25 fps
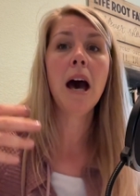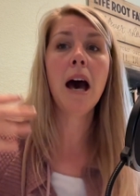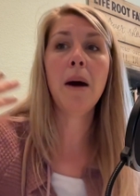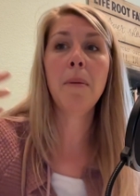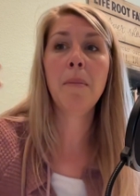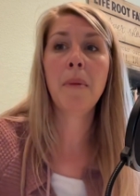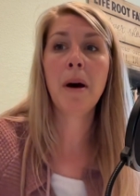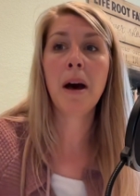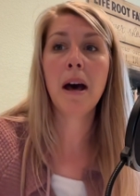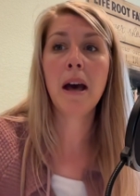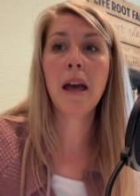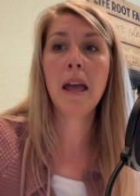
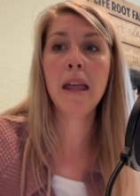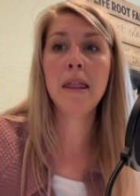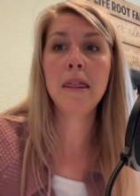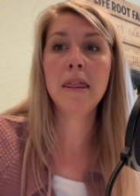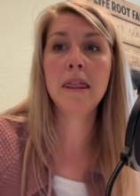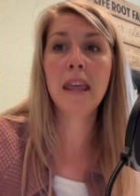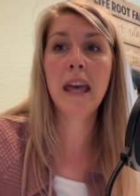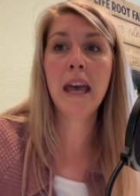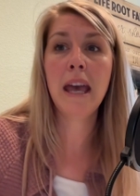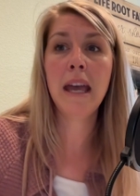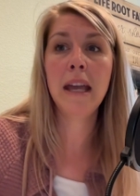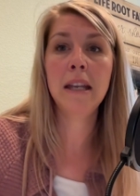And
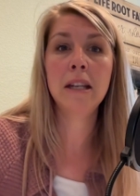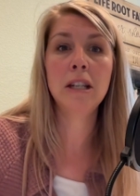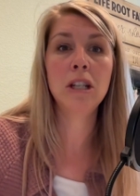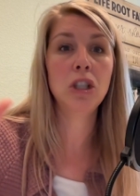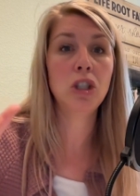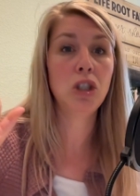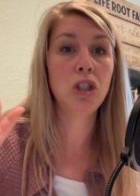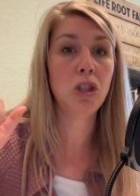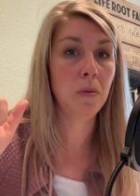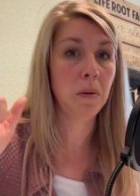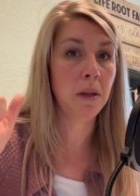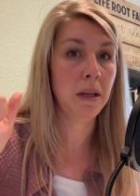then
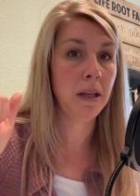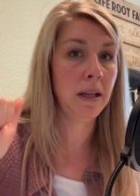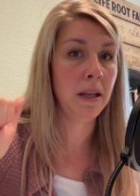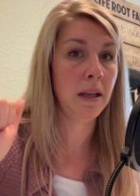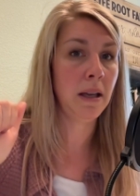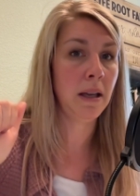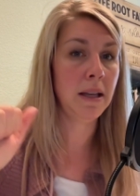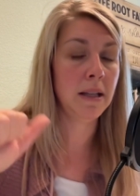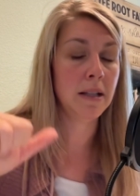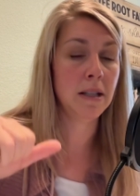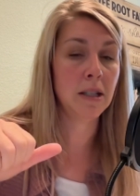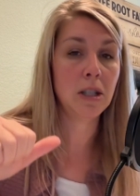doing
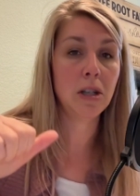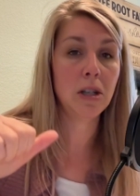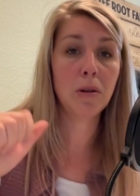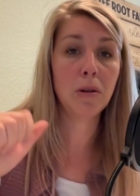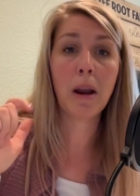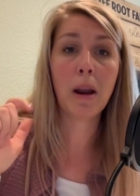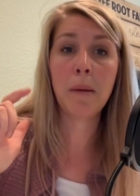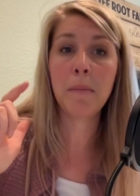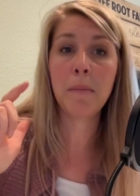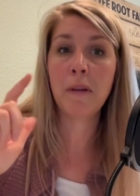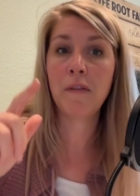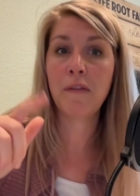
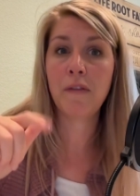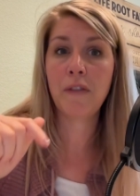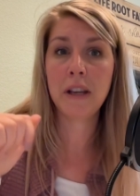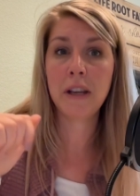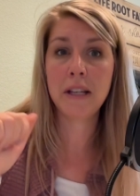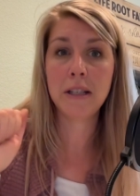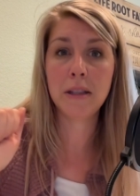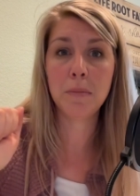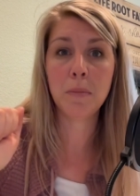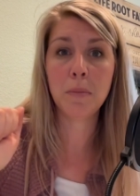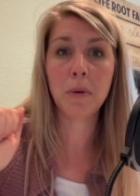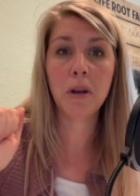Instagram and
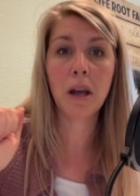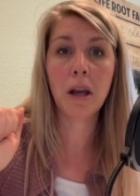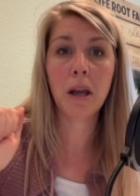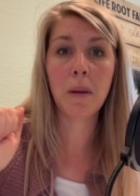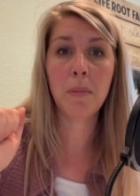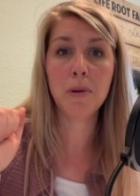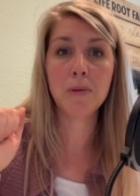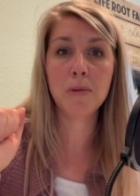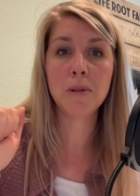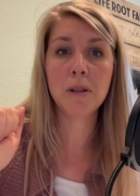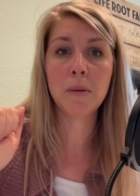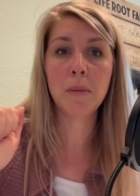Facebook, I
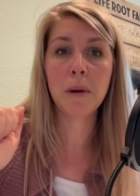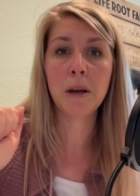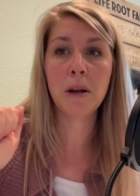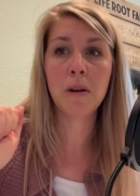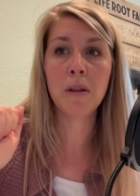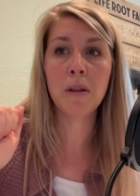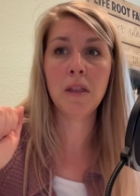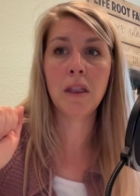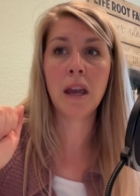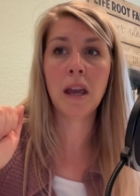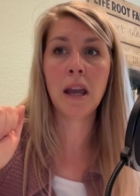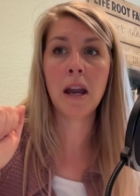post about
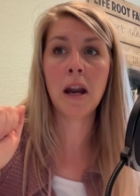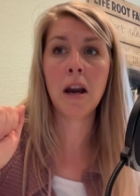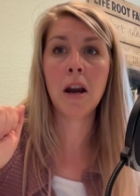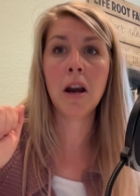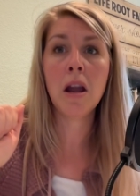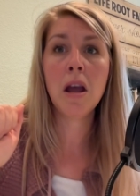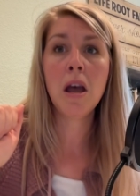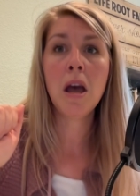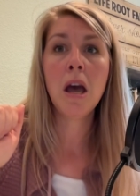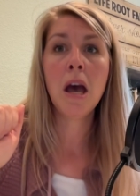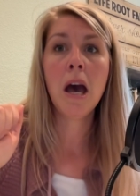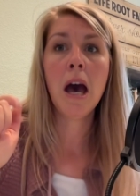it there.
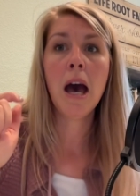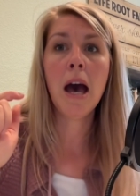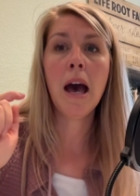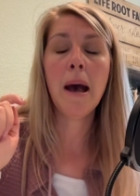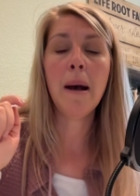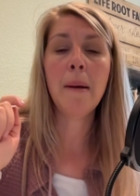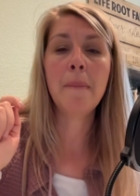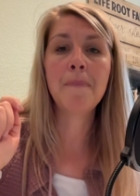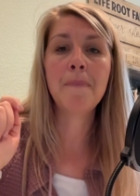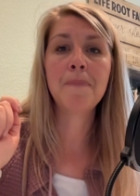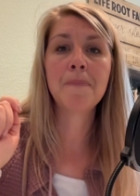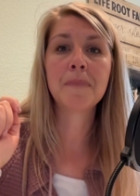
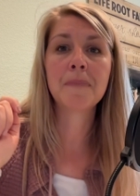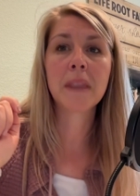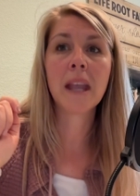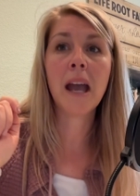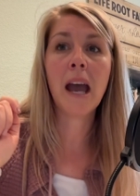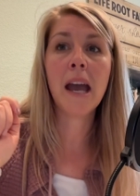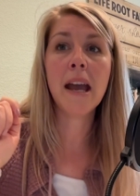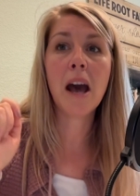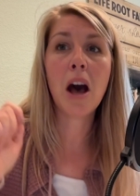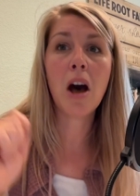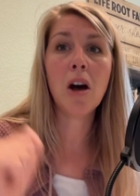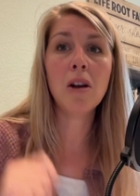
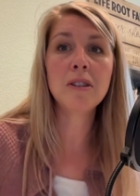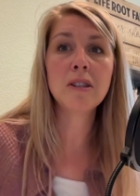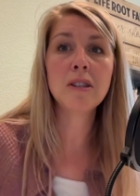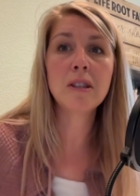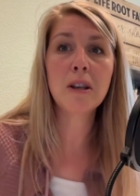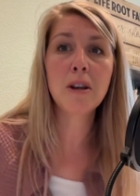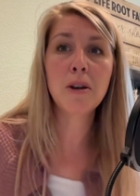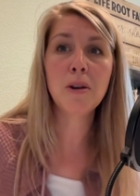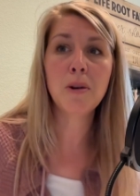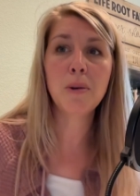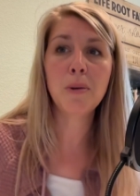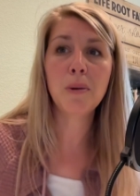I
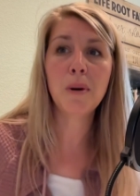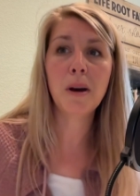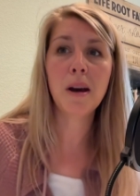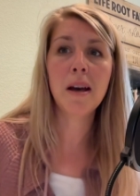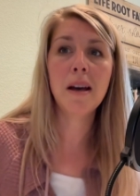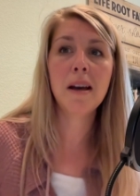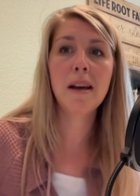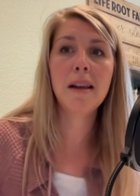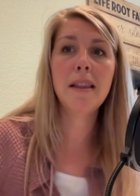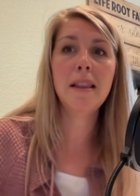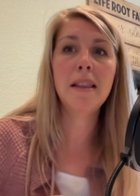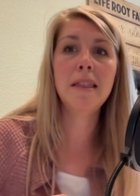also
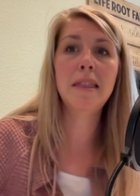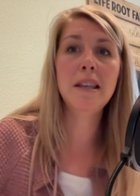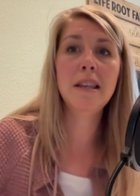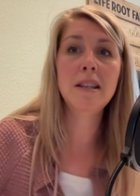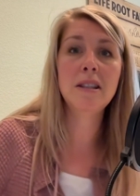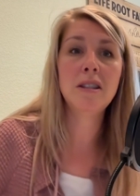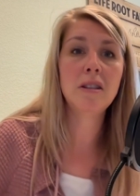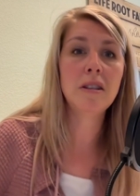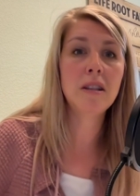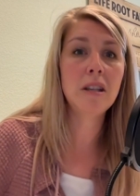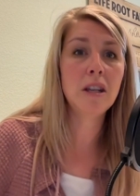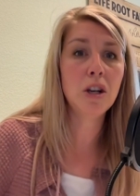
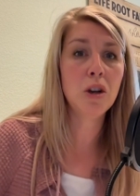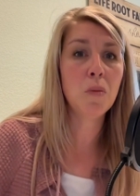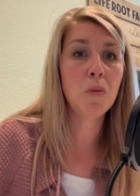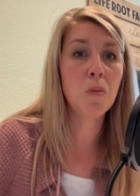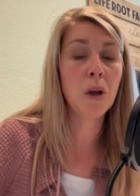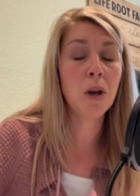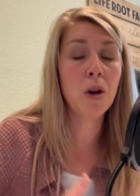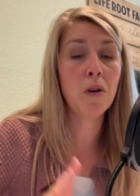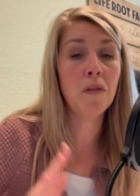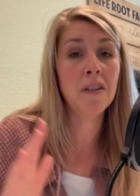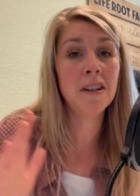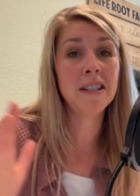this year
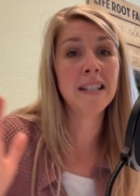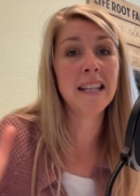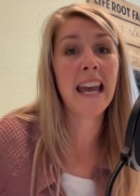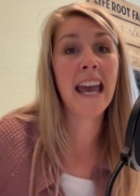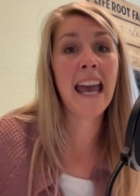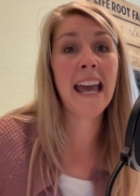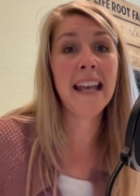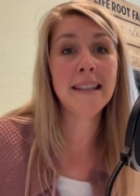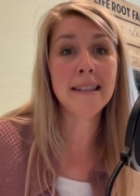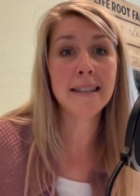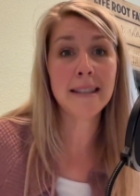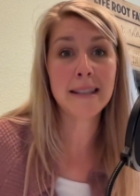went over to
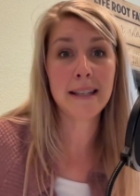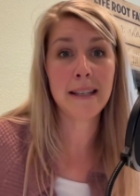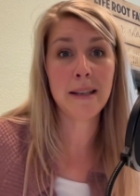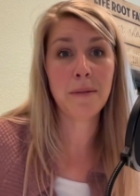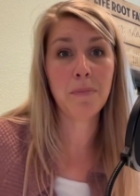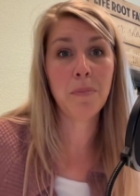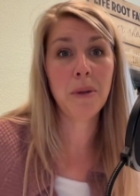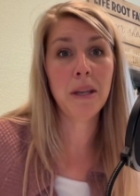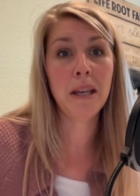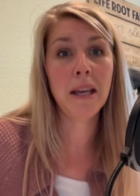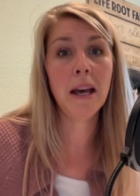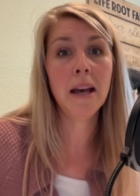Etsy
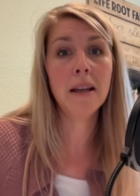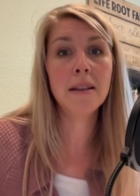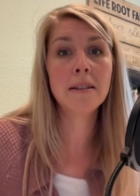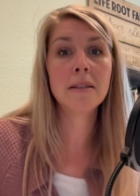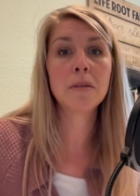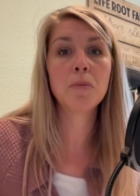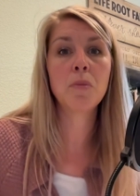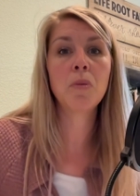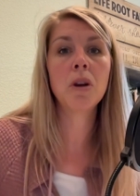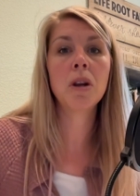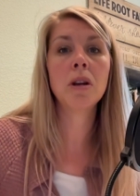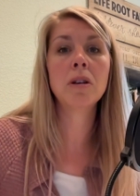because
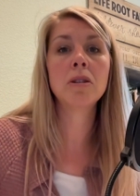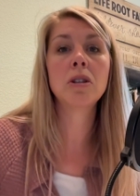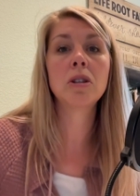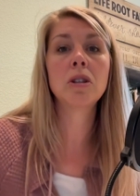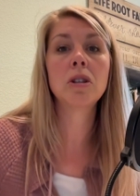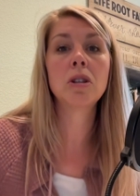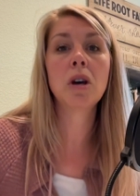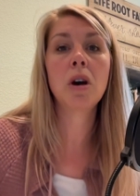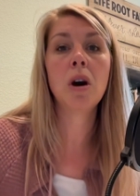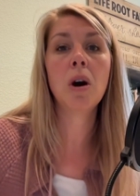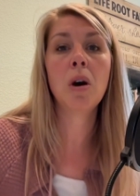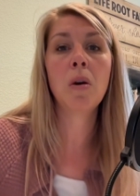we're
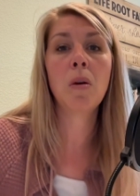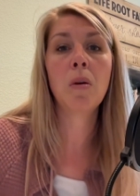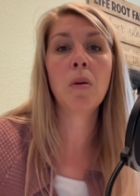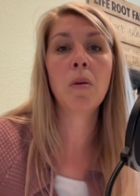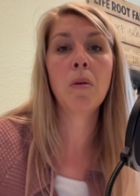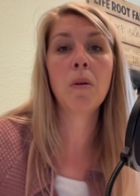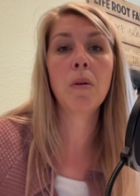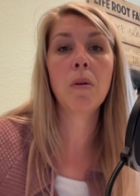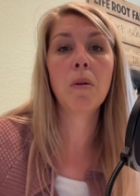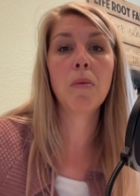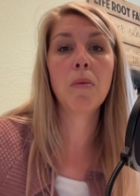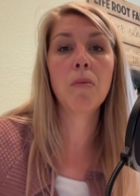
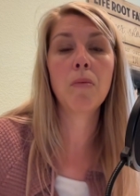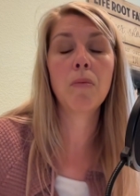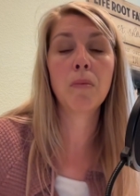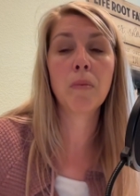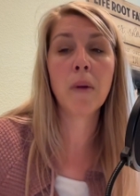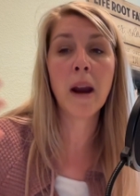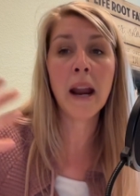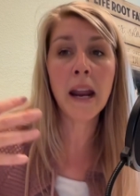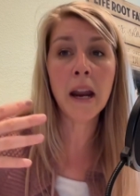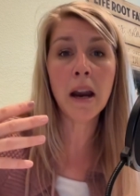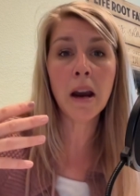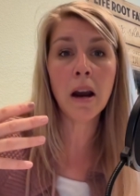so
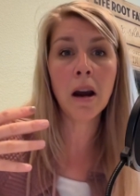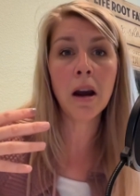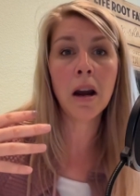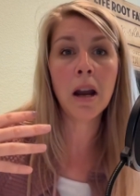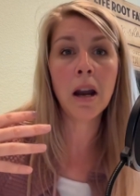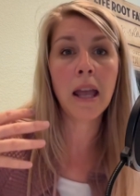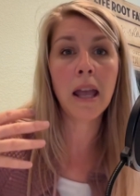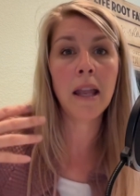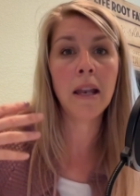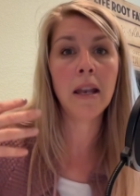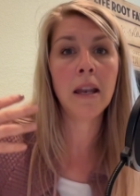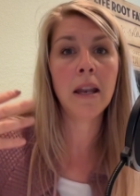rare
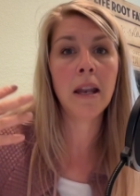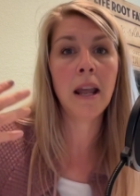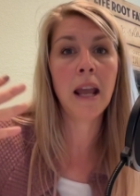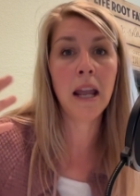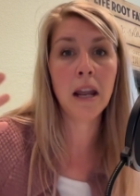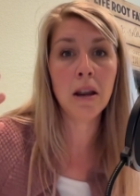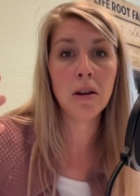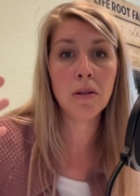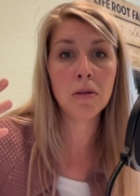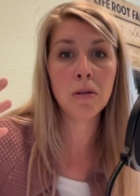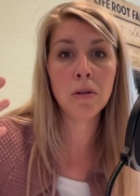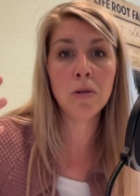and
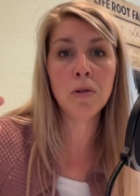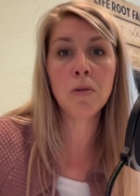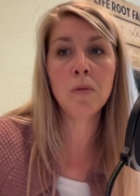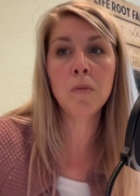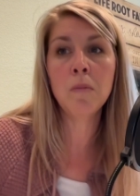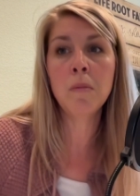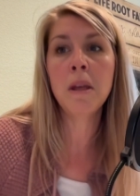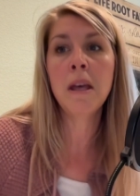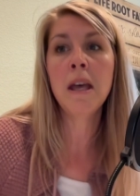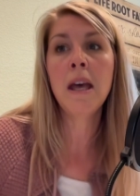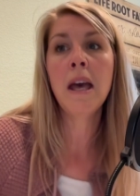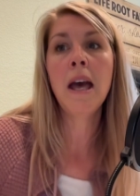
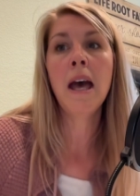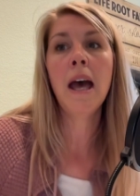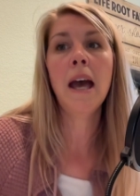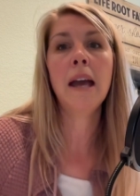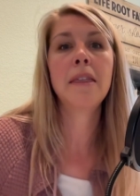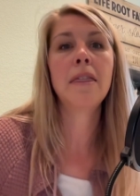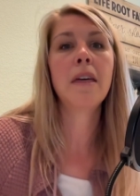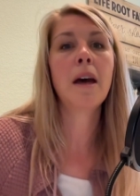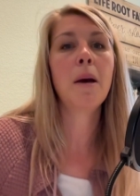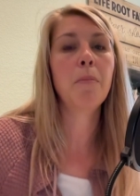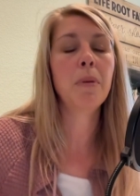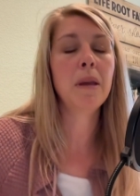heirloom, I
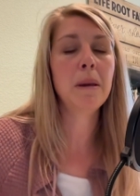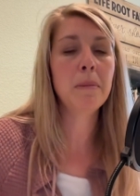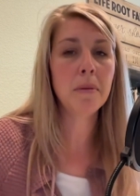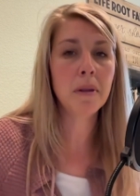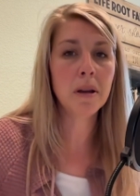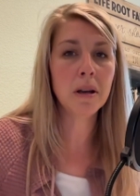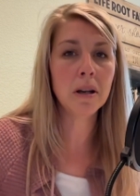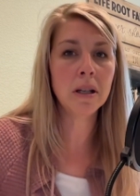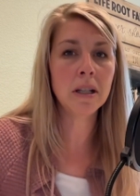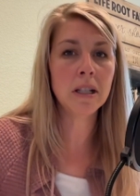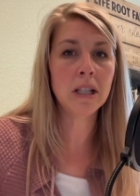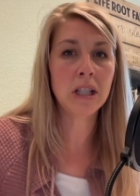thought people
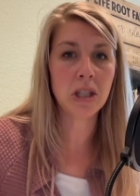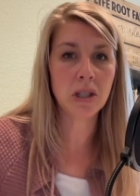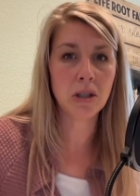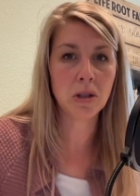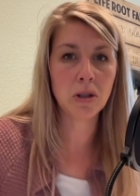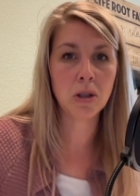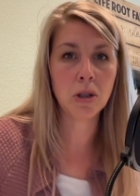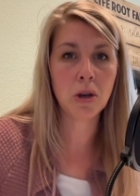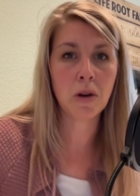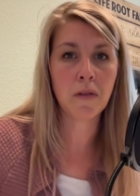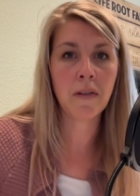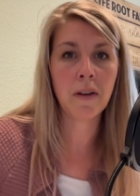are going to
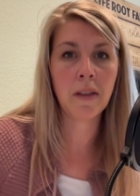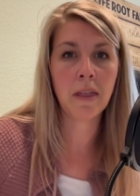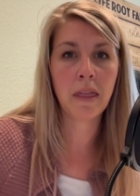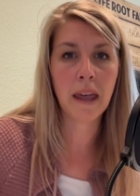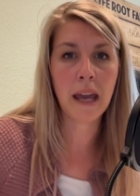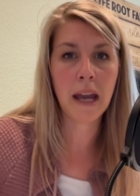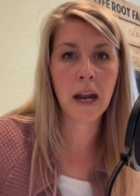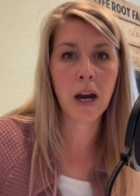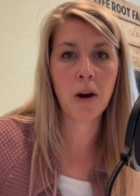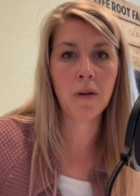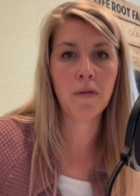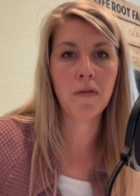search over
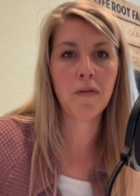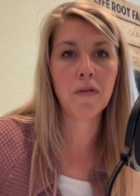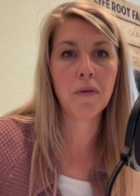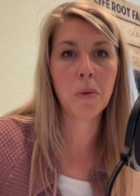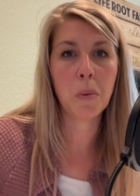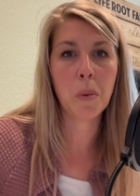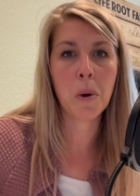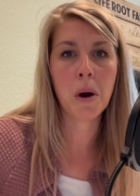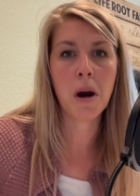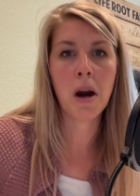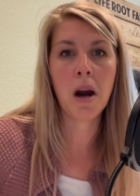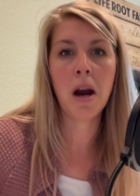there
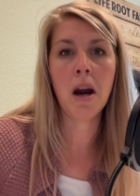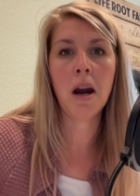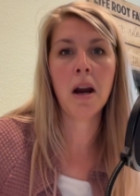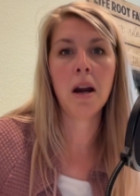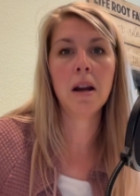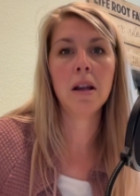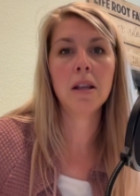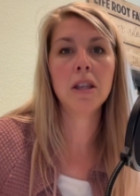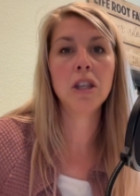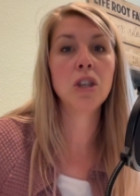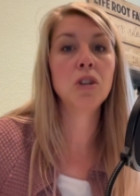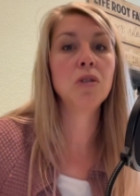for
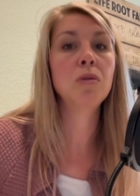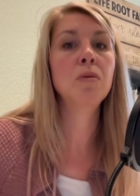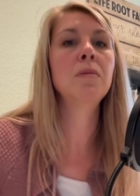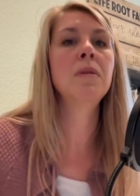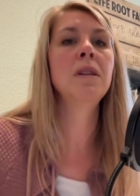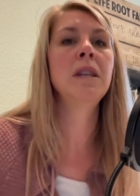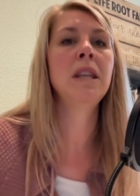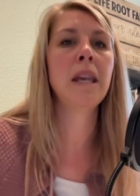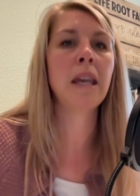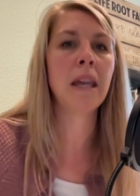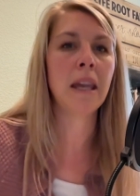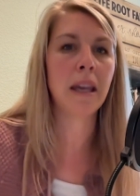
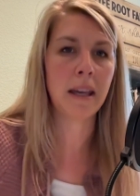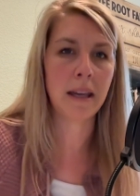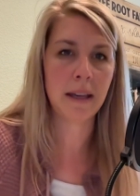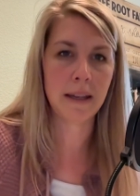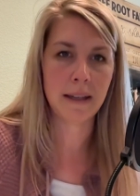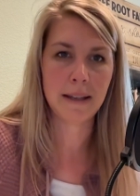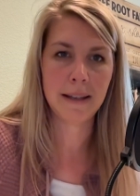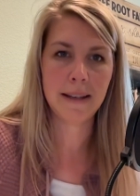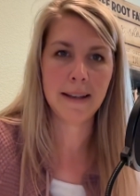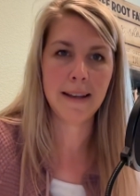unique